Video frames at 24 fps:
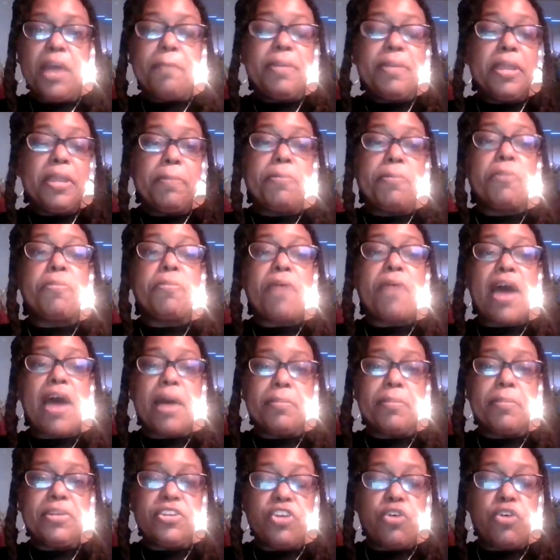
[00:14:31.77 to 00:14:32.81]
people
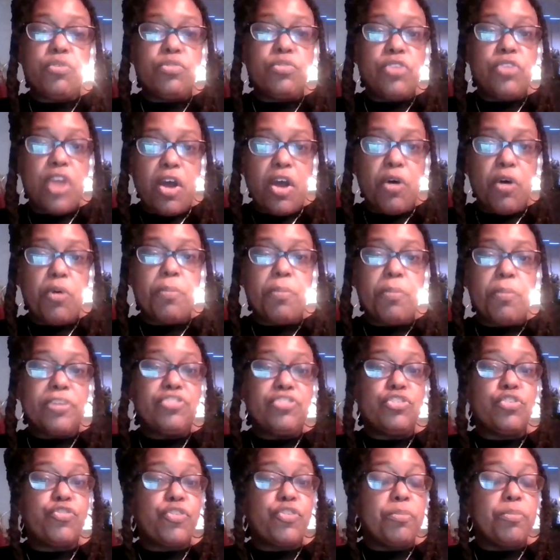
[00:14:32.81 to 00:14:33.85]
probably don't know,
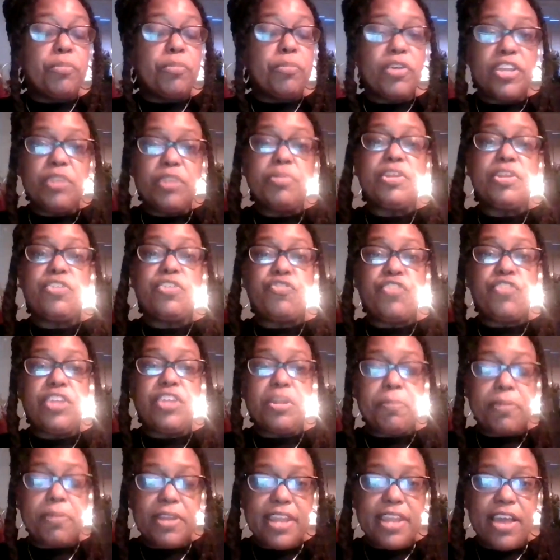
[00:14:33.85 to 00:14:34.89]
but you're familiar with the
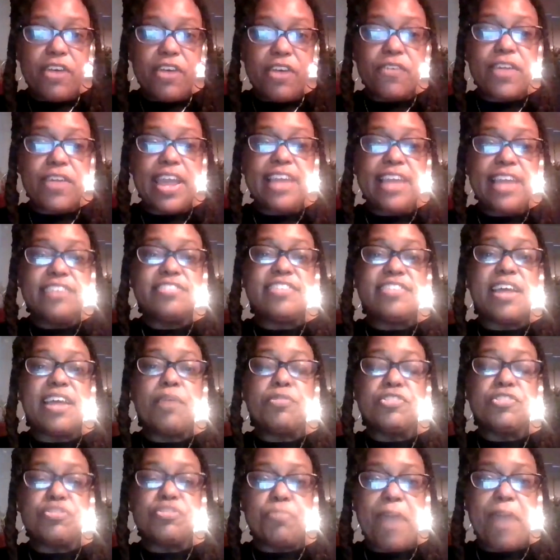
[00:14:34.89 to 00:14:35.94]
Philip Pennell case that
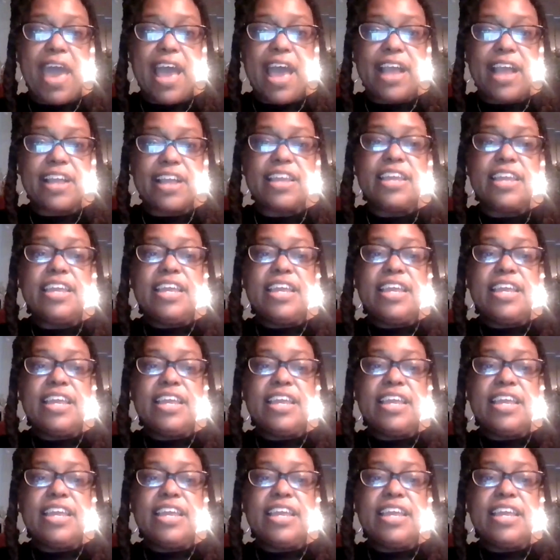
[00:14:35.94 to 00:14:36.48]
was back